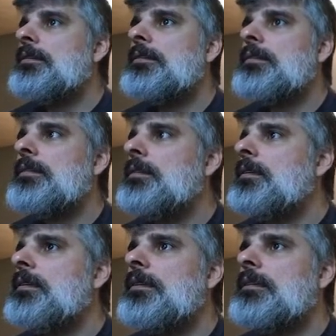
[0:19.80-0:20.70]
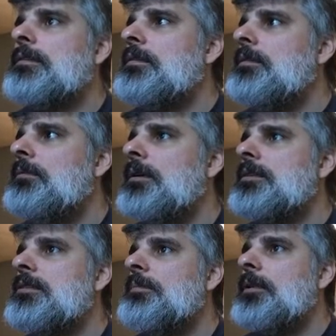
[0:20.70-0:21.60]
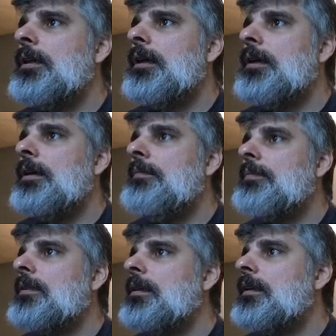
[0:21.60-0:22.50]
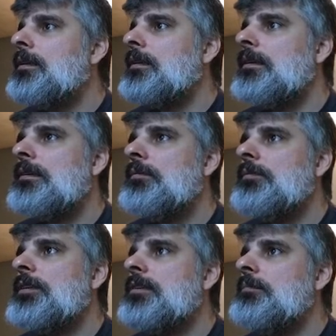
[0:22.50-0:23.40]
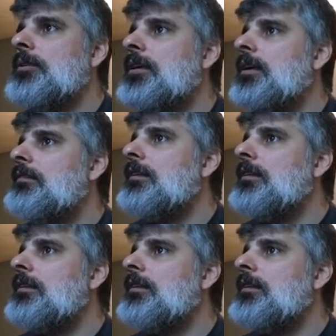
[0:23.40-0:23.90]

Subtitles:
let's see who wants to play. Okay, this guy seems reasonably high